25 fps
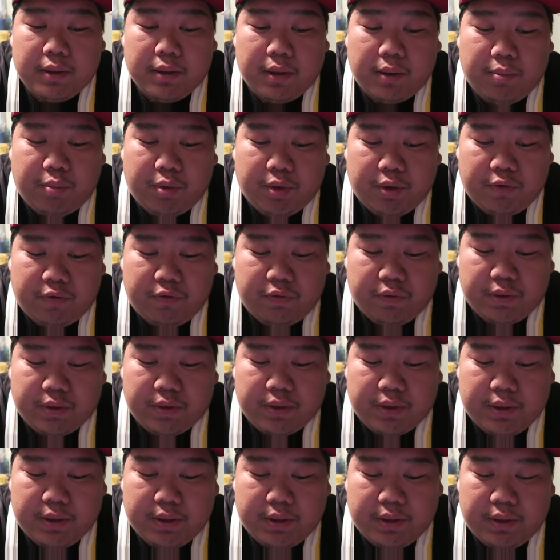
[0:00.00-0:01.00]
Had
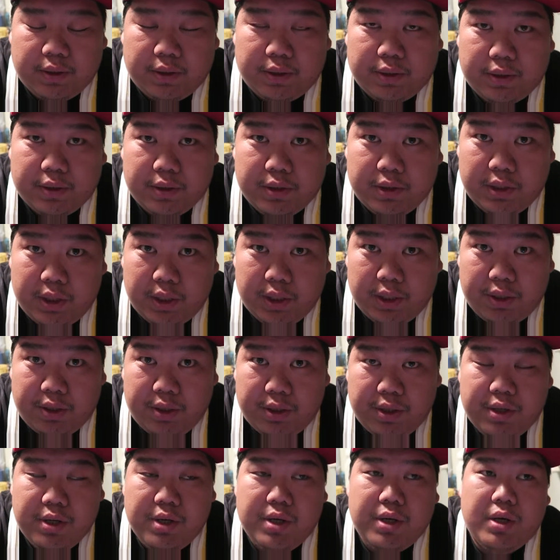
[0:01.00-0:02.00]
breakfast here in his
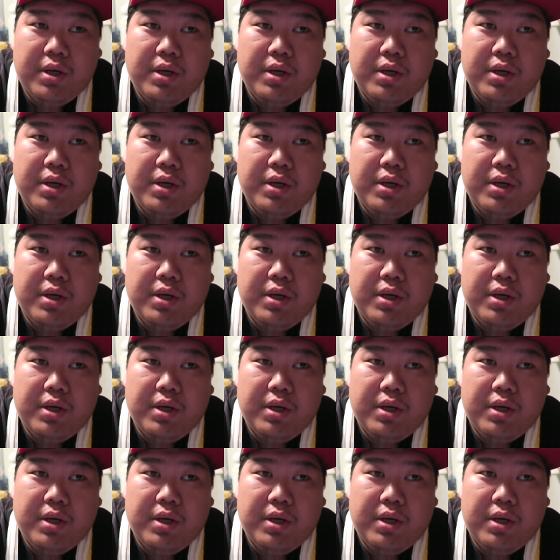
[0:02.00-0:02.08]
chair,